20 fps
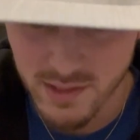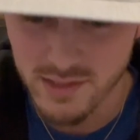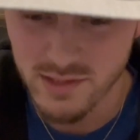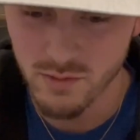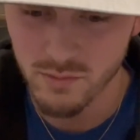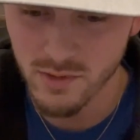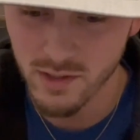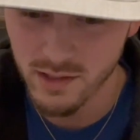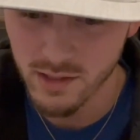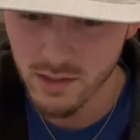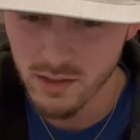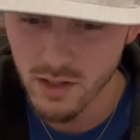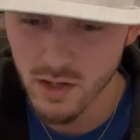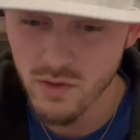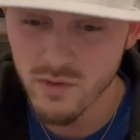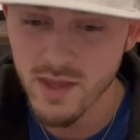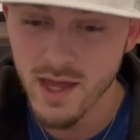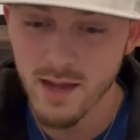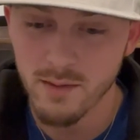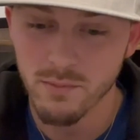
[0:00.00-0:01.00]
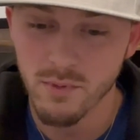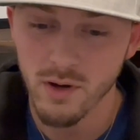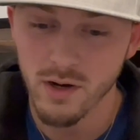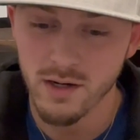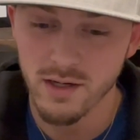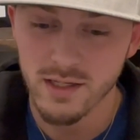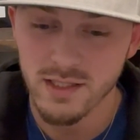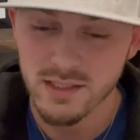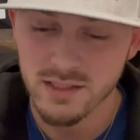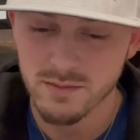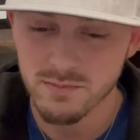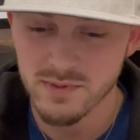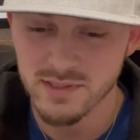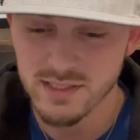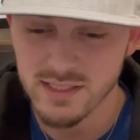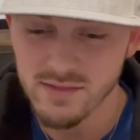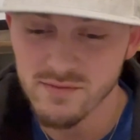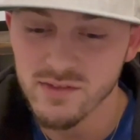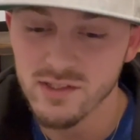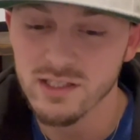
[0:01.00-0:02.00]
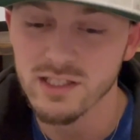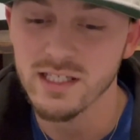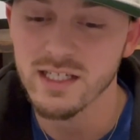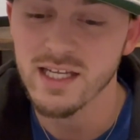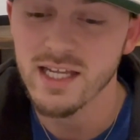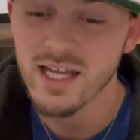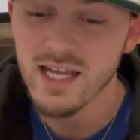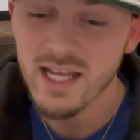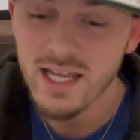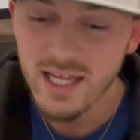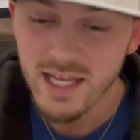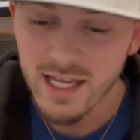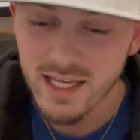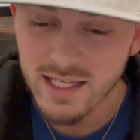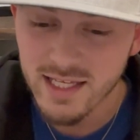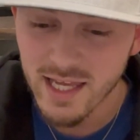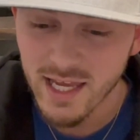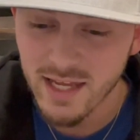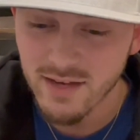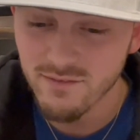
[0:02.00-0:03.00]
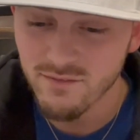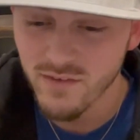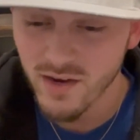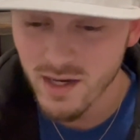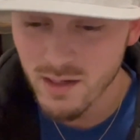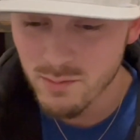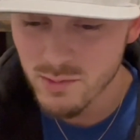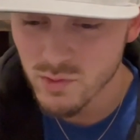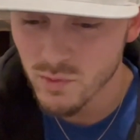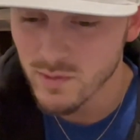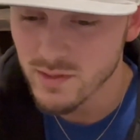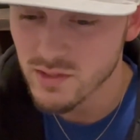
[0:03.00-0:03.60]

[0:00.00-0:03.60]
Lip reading: so we're not going to know that part specifically. It can vary between